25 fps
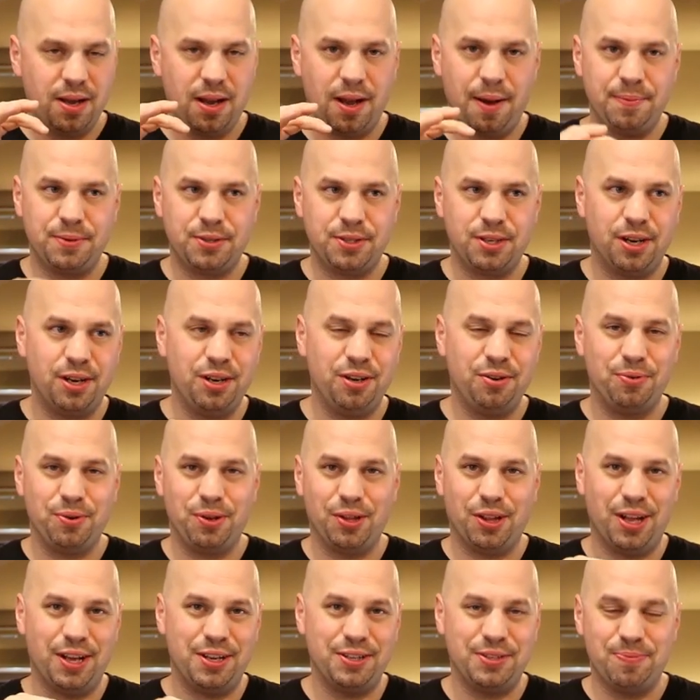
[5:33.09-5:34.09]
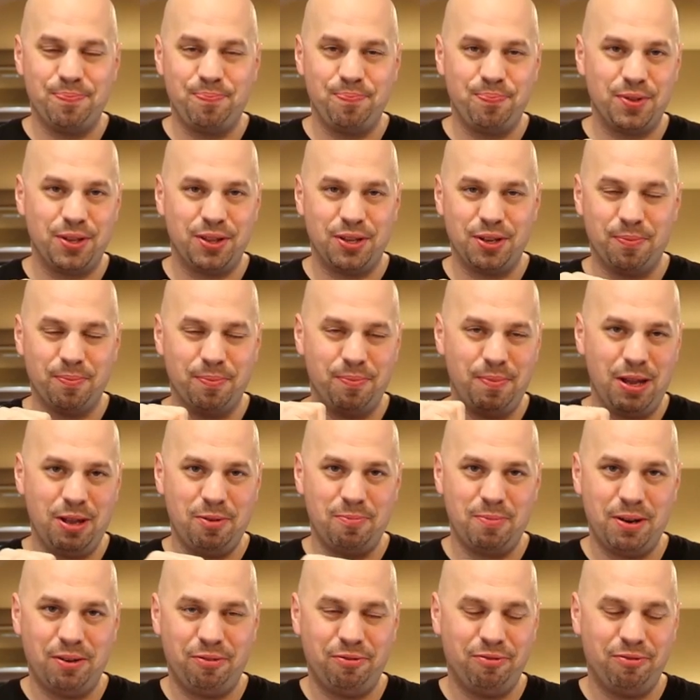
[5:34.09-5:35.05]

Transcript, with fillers: I'm starting to realize that there may have been